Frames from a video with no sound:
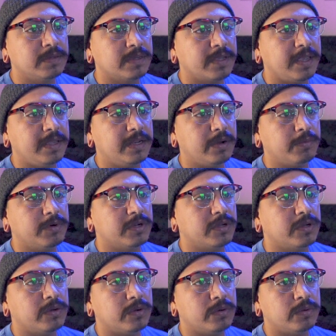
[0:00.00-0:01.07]
Okay, now we're going to
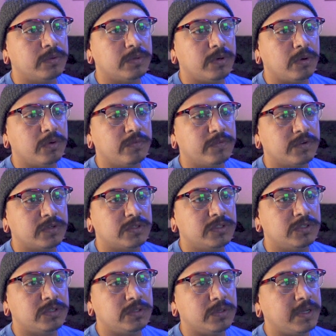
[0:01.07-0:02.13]
go over
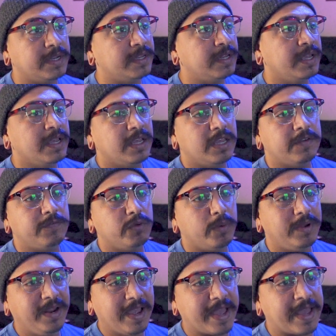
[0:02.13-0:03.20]
to, and if you
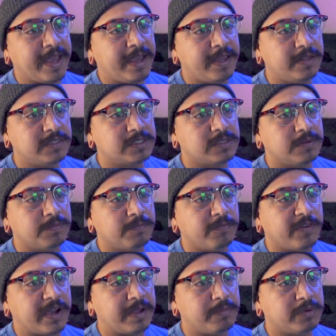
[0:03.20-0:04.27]
want to add some
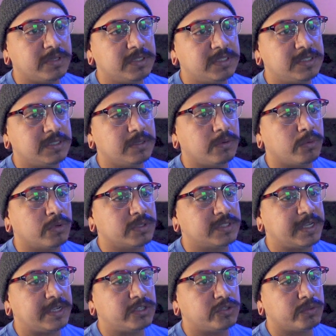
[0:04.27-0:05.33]
vibrance or
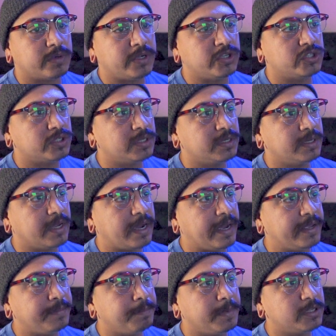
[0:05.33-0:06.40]
saturation,
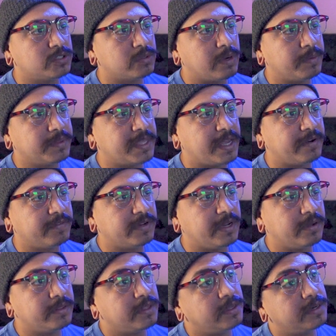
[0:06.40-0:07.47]
I mess around with that every
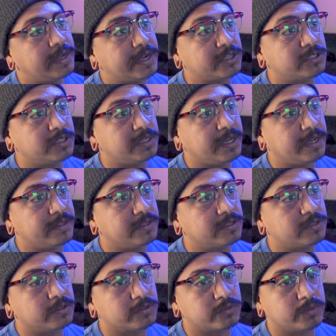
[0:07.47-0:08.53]
now and then. Actually, yeah,
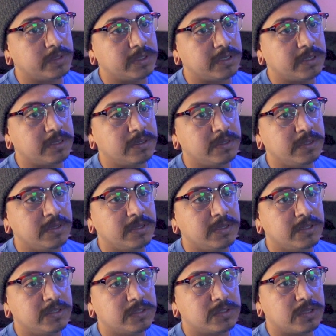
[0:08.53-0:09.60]
this looks really good.
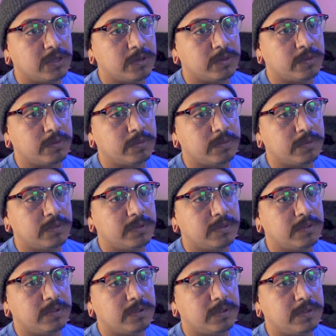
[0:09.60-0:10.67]
So,
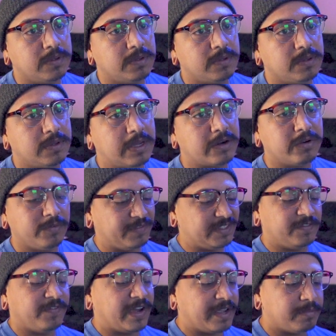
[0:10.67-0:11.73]
I don't know if it's
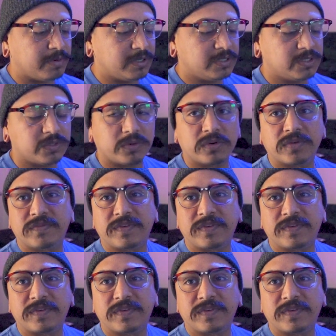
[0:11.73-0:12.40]
vibrant or